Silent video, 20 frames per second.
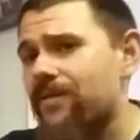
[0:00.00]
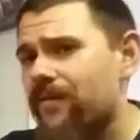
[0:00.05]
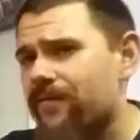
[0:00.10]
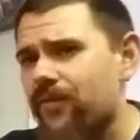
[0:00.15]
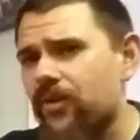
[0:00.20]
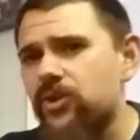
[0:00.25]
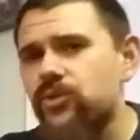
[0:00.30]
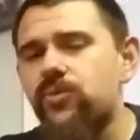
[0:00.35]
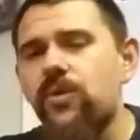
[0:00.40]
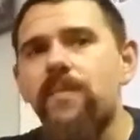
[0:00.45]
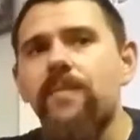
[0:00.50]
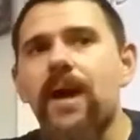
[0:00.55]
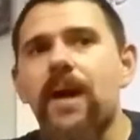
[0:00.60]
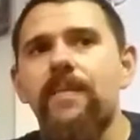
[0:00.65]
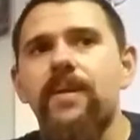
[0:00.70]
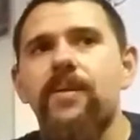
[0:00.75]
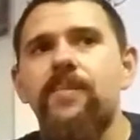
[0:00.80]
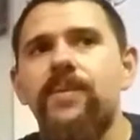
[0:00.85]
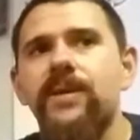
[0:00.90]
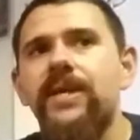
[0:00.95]
first one,
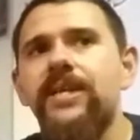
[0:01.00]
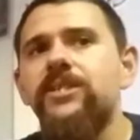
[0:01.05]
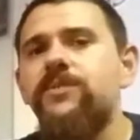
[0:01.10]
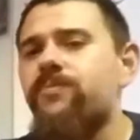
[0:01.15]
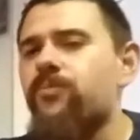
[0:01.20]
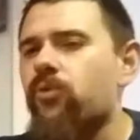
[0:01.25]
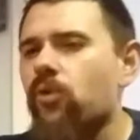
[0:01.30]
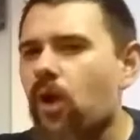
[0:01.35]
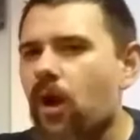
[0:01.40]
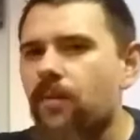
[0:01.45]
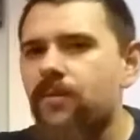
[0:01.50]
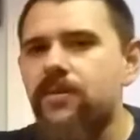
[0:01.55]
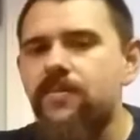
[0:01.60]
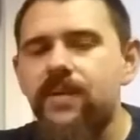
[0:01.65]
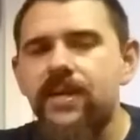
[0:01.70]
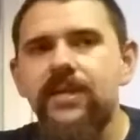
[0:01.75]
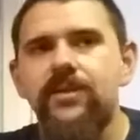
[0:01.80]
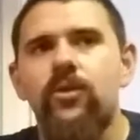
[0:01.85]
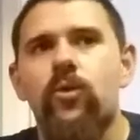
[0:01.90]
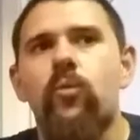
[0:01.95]
Batman Begins, probably
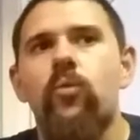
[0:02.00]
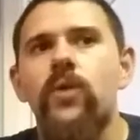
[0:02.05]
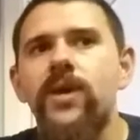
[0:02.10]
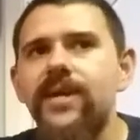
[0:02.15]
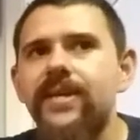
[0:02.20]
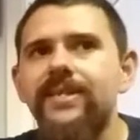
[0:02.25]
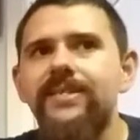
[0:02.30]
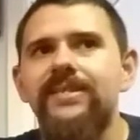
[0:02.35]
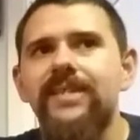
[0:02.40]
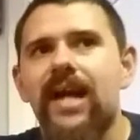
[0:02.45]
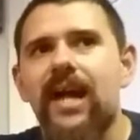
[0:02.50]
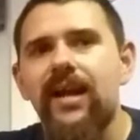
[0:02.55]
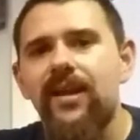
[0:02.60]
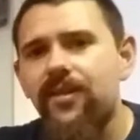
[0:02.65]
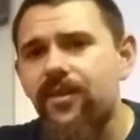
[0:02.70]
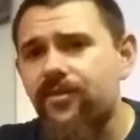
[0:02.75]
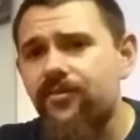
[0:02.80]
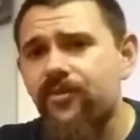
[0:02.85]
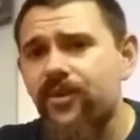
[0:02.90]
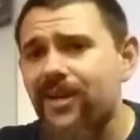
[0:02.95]
being the weakest out
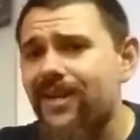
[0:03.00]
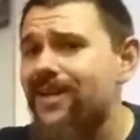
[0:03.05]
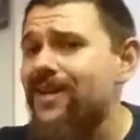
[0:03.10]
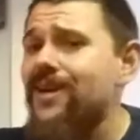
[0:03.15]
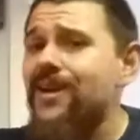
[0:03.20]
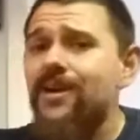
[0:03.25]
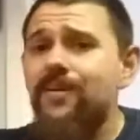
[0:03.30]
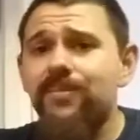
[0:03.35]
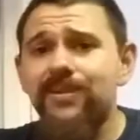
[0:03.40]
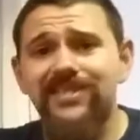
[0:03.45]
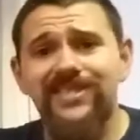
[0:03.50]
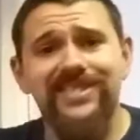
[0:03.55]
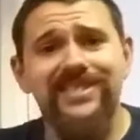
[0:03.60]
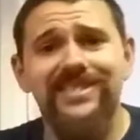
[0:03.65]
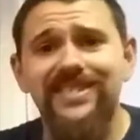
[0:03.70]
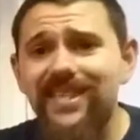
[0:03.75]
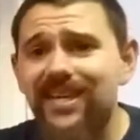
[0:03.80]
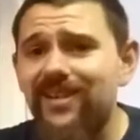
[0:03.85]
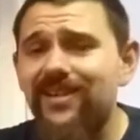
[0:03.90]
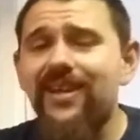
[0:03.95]
of the 3, but
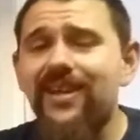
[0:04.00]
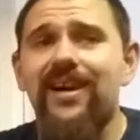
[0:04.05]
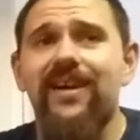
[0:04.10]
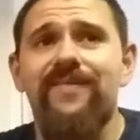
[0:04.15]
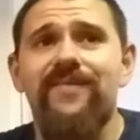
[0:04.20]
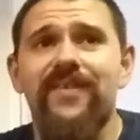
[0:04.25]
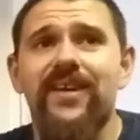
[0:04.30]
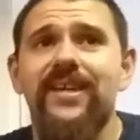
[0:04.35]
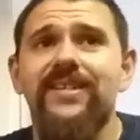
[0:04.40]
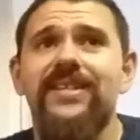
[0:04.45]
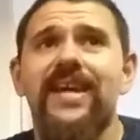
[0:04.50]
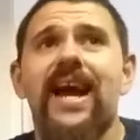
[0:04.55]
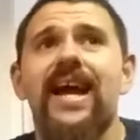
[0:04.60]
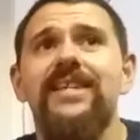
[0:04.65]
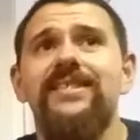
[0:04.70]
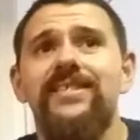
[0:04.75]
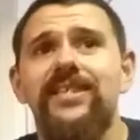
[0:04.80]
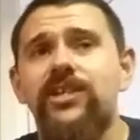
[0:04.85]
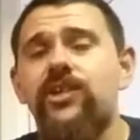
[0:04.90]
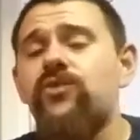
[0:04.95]
still a
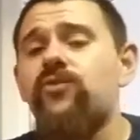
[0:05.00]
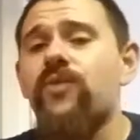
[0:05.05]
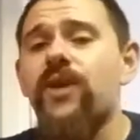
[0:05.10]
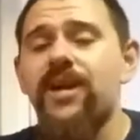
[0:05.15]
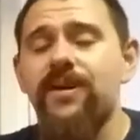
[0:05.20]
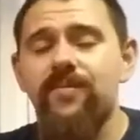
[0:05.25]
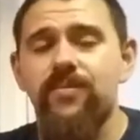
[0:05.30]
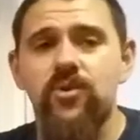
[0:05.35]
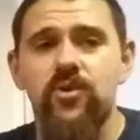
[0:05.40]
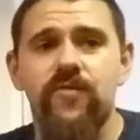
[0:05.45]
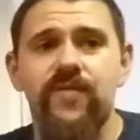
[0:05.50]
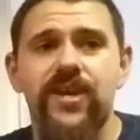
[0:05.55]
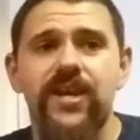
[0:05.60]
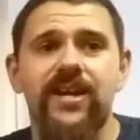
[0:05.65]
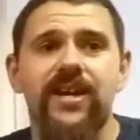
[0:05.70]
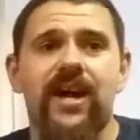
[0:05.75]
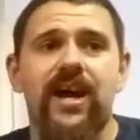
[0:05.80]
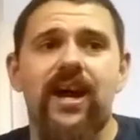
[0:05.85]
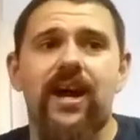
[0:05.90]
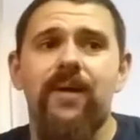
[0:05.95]
fantastic, great
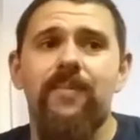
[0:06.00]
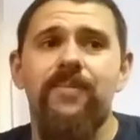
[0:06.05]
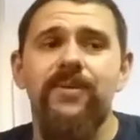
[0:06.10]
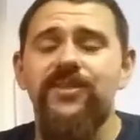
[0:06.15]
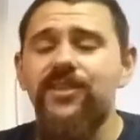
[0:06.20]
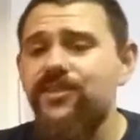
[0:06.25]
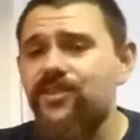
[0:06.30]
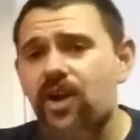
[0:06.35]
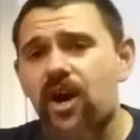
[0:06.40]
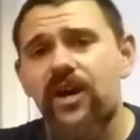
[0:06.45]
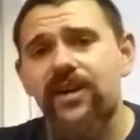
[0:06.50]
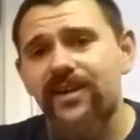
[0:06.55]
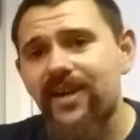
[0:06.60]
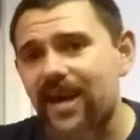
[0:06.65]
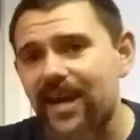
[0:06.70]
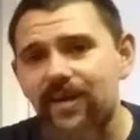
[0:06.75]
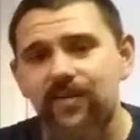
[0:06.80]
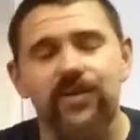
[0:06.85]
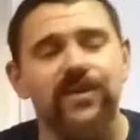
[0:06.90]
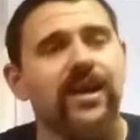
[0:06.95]
movie. But The Dark
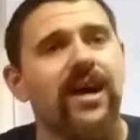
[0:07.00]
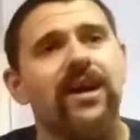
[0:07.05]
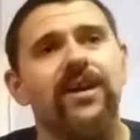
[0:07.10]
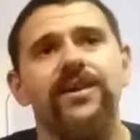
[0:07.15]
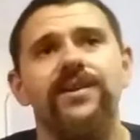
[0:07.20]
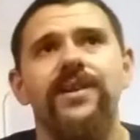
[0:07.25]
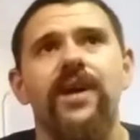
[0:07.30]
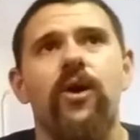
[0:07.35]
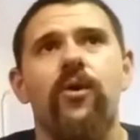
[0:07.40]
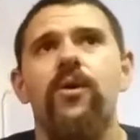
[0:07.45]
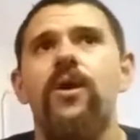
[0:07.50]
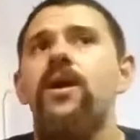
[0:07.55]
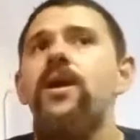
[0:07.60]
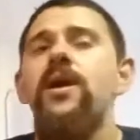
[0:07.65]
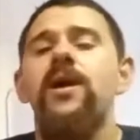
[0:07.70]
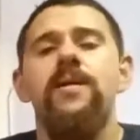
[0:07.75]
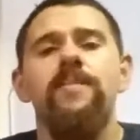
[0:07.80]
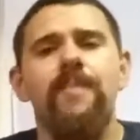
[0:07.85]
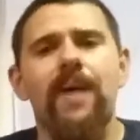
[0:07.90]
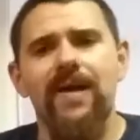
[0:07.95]
Knight, without a doubt,
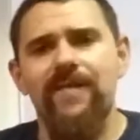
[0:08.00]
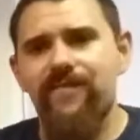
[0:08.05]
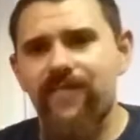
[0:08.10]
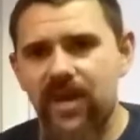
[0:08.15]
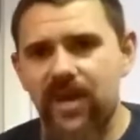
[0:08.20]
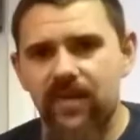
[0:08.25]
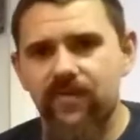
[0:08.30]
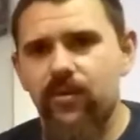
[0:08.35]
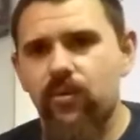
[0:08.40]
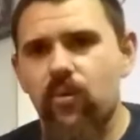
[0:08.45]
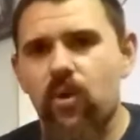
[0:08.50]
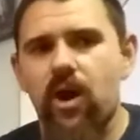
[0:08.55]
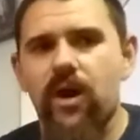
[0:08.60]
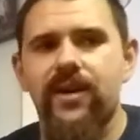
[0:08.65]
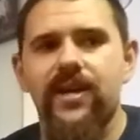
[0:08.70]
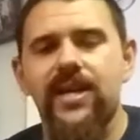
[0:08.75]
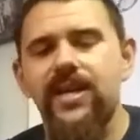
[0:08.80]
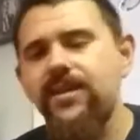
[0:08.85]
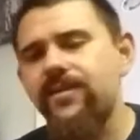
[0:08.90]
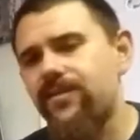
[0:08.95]
my favorite
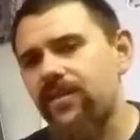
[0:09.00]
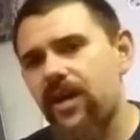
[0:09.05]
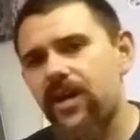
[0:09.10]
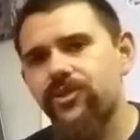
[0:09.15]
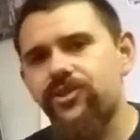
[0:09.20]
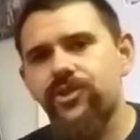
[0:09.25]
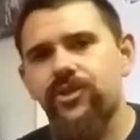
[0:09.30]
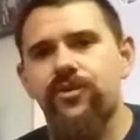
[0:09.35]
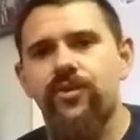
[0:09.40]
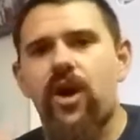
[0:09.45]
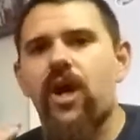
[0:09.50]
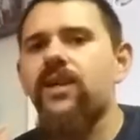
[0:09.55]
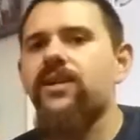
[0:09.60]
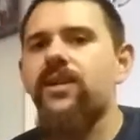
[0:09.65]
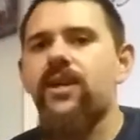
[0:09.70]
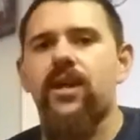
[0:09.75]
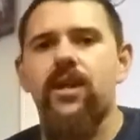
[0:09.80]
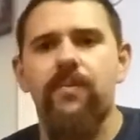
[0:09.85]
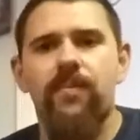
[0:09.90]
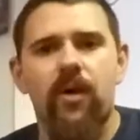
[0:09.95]
one. Heath Ledger knocked
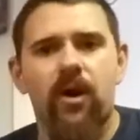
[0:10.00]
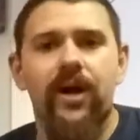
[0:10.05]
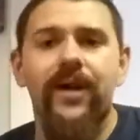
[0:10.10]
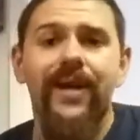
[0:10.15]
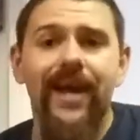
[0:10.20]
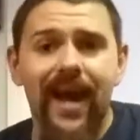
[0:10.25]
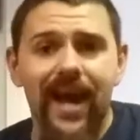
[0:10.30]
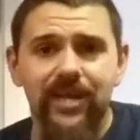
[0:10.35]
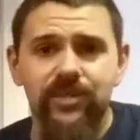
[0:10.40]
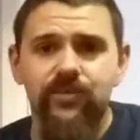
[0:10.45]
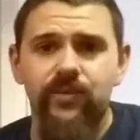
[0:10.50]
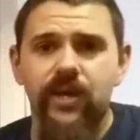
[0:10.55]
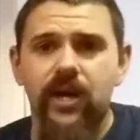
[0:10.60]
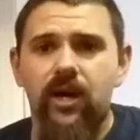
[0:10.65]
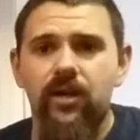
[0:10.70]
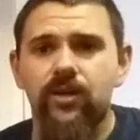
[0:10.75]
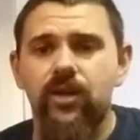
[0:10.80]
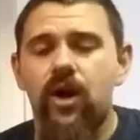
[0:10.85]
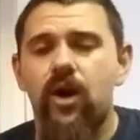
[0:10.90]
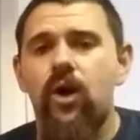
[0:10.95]
it out of the park, as we
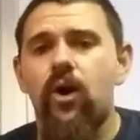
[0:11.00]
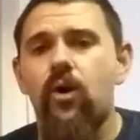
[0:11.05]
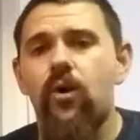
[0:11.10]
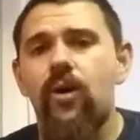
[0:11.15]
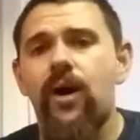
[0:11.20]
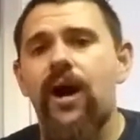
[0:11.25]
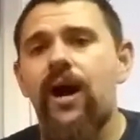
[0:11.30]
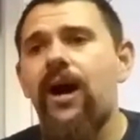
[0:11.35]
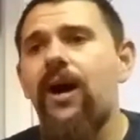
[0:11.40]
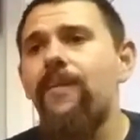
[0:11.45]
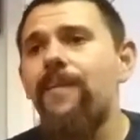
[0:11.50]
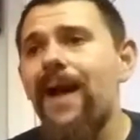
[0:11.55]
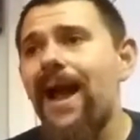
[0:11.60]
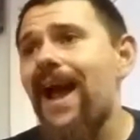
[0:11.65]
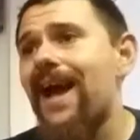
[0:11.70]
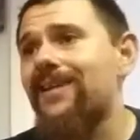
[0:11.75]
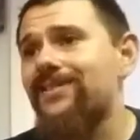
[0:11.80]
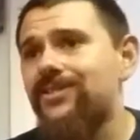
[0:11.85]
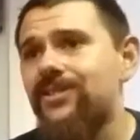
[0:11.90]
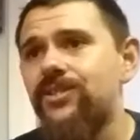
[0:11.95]
all know,
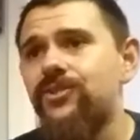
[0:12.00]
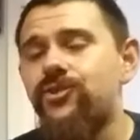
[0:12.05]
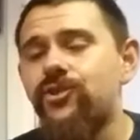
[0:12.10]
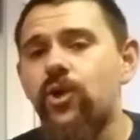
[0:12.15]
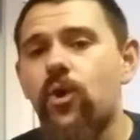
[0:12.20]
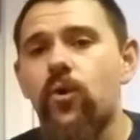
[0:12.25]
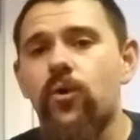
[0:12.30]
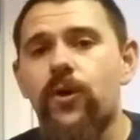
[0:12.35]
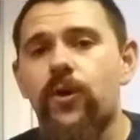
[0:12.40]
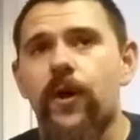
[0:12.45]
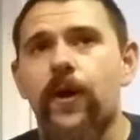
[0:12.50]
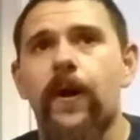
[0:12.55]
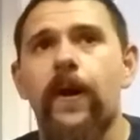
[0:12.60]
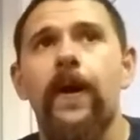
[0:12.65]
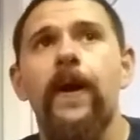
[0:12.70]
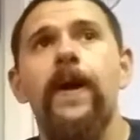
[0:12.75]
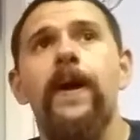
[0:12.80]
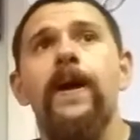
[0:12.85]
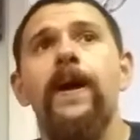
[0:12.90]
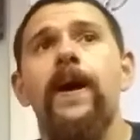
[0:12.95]
as the Joker.